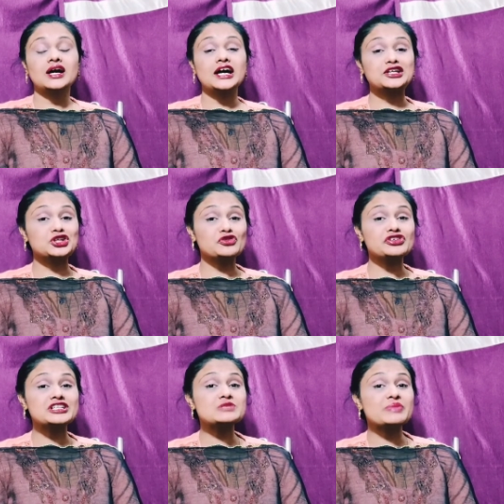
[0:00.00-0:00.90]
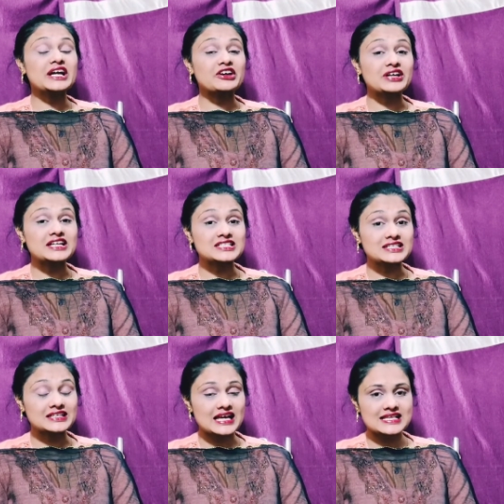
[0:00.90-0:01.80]
Another one is
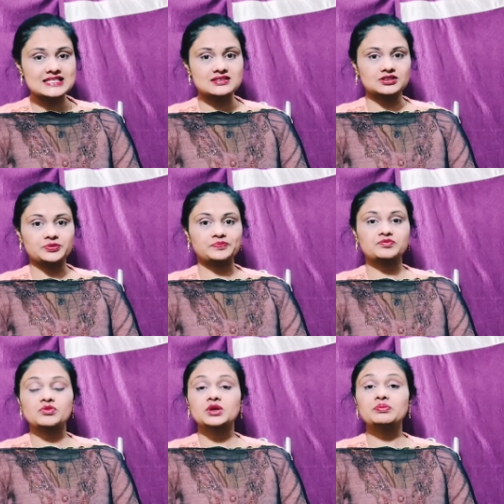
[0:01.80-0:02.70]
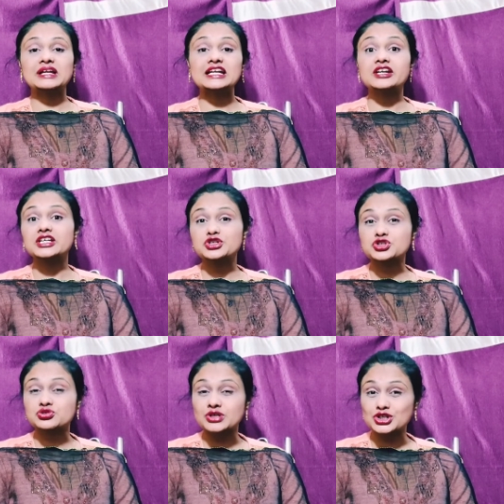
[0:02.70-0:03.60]
pancreatic cancer, biliary
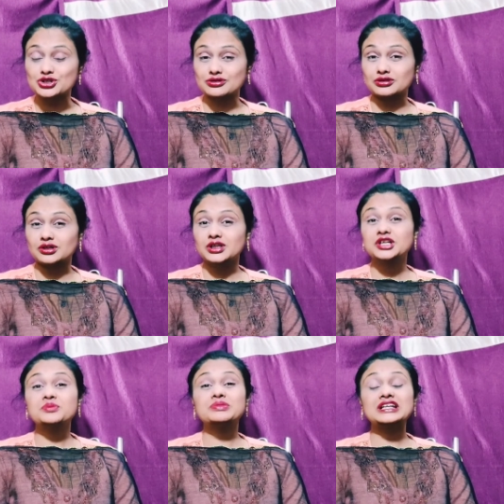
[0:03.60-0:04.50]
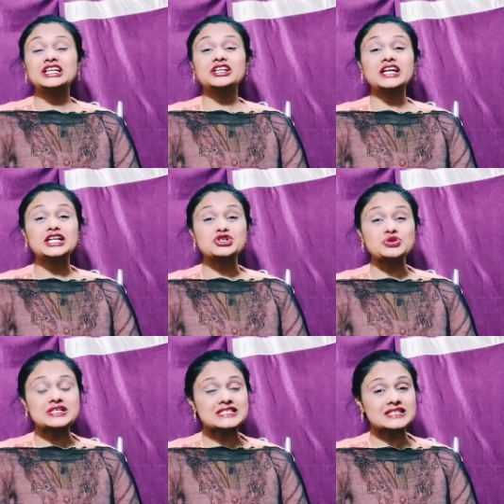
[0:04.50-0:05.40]
stricture, biliary
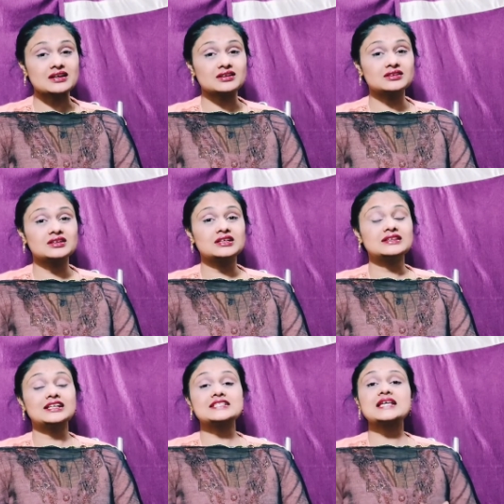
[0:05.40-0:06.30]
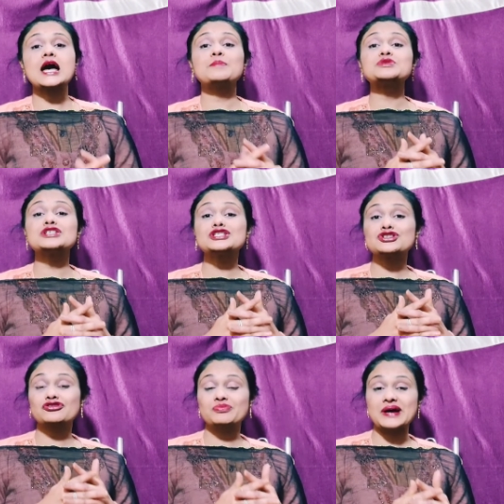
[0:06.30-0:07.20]
atresia, that is absence
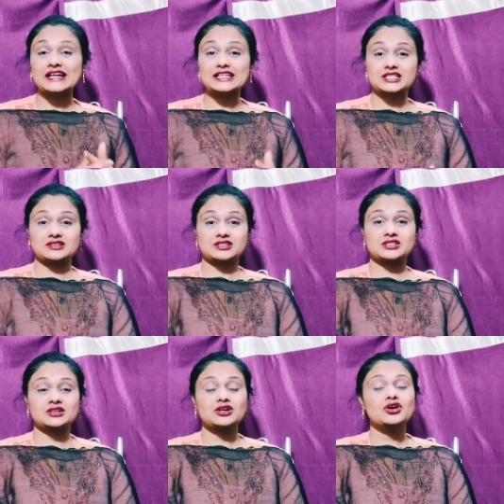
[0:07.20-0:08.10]
of bile duct,